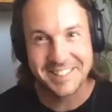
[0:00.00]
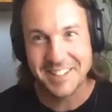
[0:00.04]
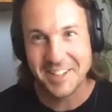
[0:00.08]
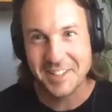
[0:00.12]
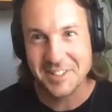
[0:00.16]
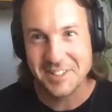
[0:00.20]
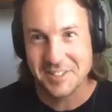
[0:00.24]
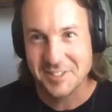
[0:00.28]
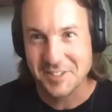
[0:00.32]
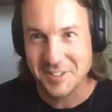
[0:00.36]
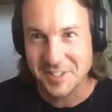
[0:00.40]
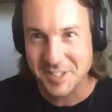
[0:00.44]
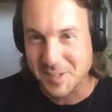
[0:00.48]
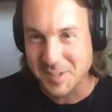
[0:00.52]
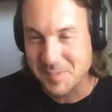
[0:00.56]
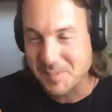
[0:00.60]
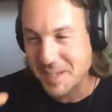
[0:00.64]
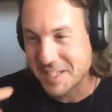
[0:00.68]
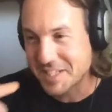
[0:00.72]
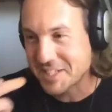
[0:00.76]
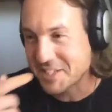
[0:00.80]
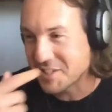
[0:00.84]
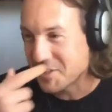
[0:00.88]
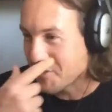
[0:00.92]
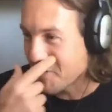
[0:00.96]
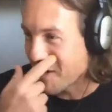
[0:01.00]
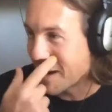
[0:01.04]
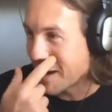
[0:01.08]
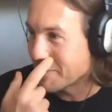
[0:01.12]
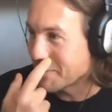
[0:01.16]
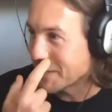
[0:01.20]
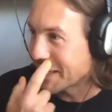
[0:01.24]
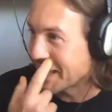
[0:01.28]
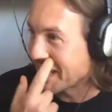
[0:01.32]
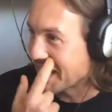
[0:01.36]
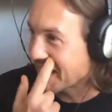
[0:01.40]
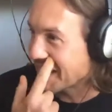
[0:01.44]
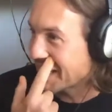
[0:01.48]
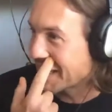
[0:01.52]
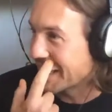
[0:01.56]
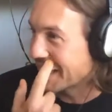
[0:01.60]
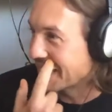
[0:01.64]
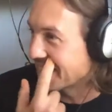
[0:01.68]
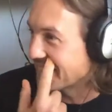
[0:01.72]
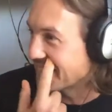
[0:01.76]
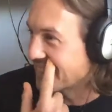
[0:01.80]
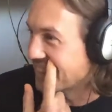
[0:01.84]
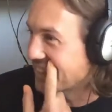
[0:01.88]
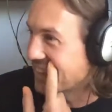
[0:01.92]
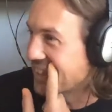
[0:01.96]
this was a speech and drama haircut.
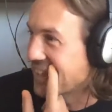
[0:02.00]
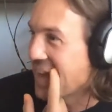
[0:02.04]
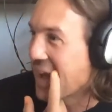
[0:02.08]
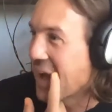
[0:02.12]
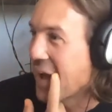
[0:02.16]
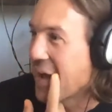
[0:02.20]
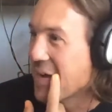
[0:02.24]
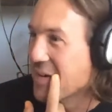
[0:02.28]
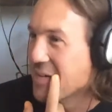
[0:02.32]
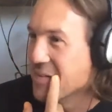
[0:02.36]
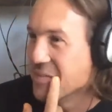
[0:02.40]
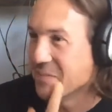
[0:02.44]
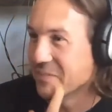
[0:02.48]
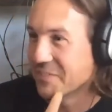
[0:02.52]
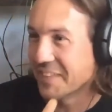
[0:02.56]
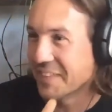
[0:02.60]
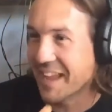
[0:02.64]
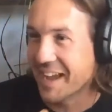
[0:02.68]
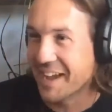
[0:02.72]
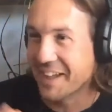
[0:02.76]
now